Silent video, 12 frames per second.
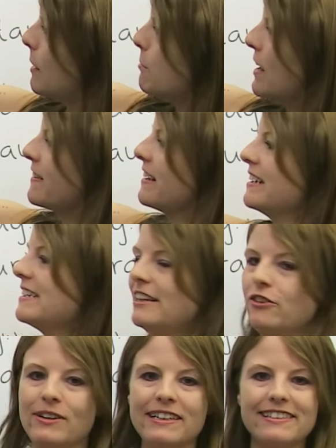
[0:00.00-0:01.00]
Present
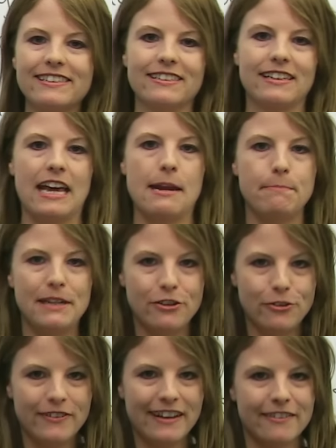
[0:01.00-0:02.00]
continuous can be
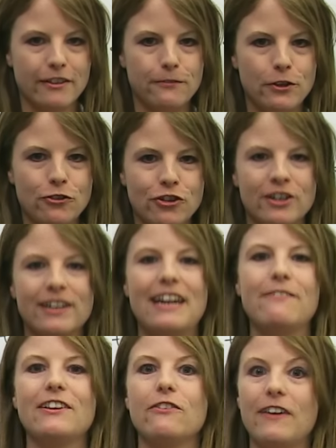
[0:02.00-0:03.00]
used as the future
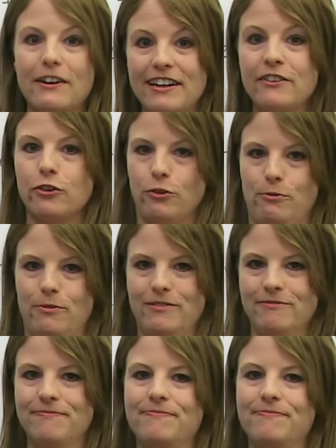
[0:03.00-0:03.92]
if it's very soon.